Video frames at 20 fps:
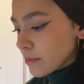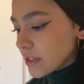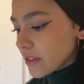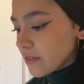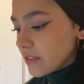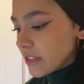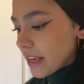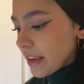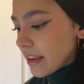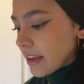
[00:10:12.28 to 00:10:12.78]
of
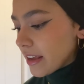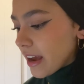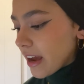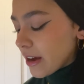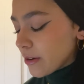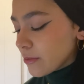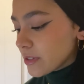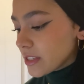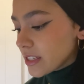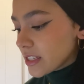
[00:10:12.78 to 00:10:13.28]
day I
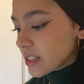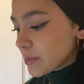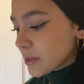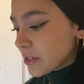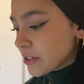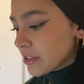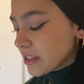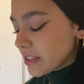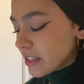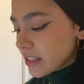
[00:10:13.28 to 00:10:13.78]
was
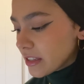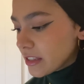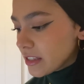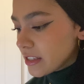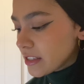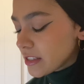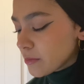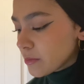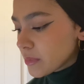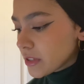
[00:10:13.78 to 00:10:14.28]
experiencing these
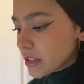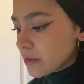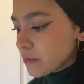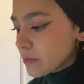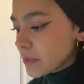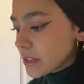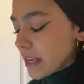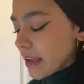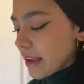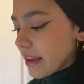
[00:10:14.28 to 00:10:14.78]

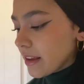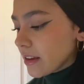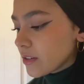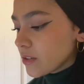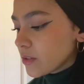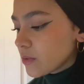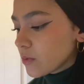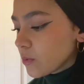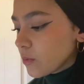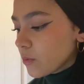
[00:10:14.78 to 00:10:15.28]
symptoms and
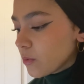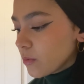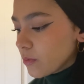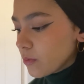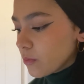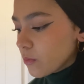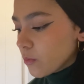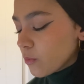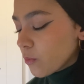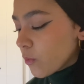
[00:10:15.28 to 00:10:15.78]

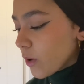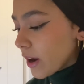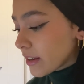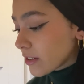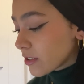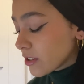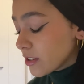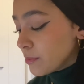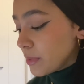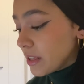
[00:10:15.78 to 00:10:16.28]
what
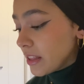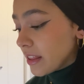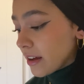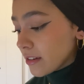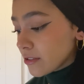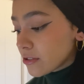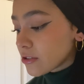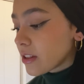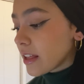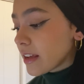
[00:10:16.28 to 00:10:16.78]
could be the
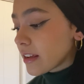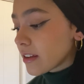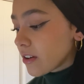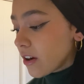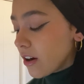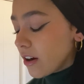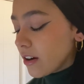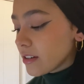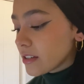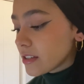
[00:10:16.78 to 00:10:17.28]
underlying
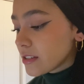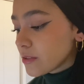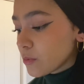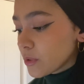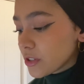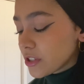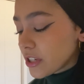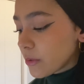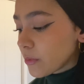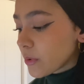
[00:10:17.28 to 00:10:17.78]
cause,
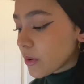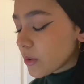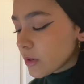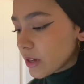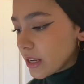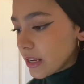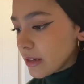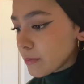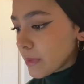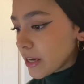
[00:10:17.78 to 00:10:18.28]
which I wrote
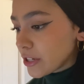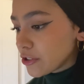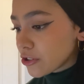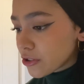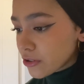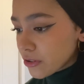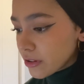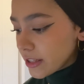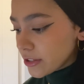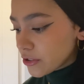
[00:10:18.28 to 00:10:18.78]
in my
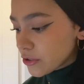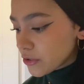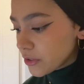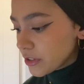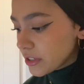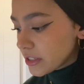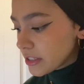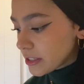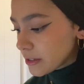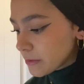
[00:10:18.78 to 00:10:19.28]
journal
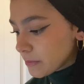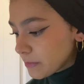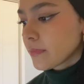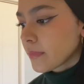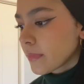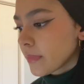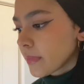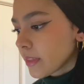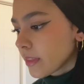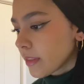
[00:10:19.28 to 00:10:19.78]
entries.
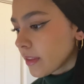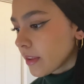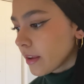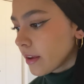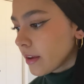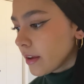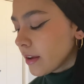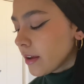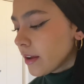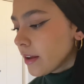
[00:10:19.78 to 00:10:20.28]

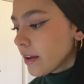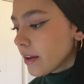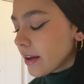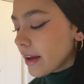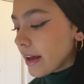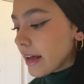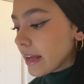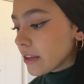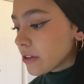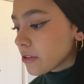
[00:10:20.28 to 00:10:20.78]

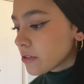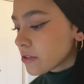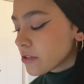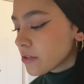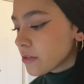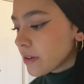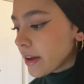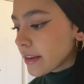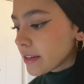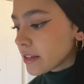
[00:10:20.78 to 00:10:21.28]
I
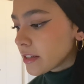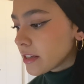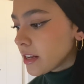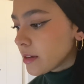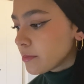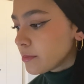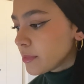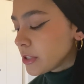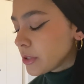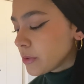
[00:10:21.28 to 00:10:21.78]
also ended
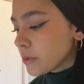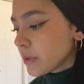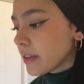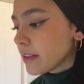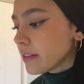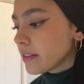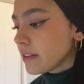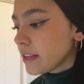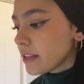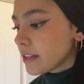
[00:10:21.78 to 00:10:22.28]
up
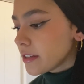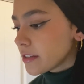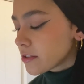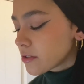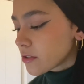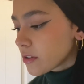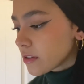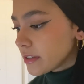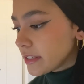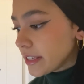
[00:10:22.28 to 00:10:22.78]
doing these
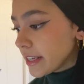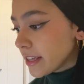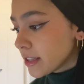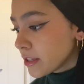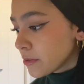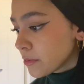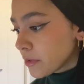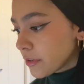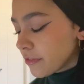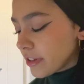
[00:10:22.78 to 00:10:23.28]
daily
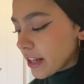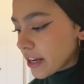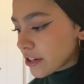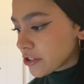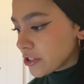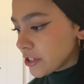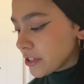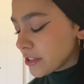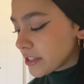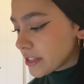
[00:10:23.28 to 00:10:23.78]

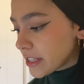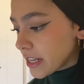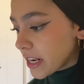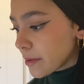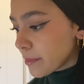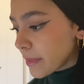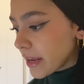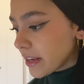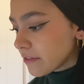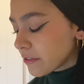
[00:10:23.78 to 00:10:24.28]
reflections that I
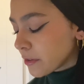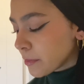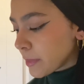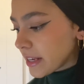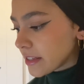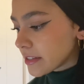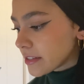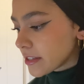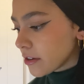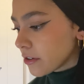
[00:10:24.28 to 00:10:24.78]
made for
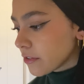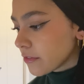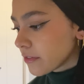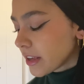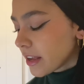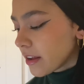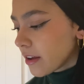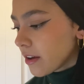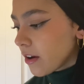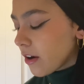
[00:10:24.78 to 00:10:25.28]
myself
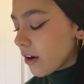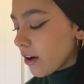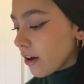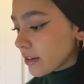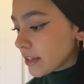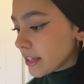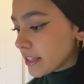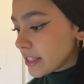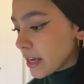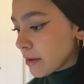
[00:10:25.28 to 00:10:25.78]
on
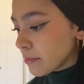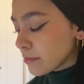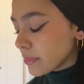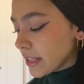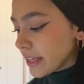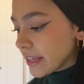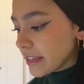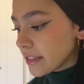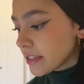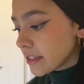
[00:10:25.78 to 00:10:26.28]
a
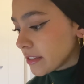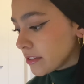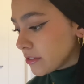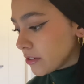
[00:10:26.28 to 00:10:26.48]
template in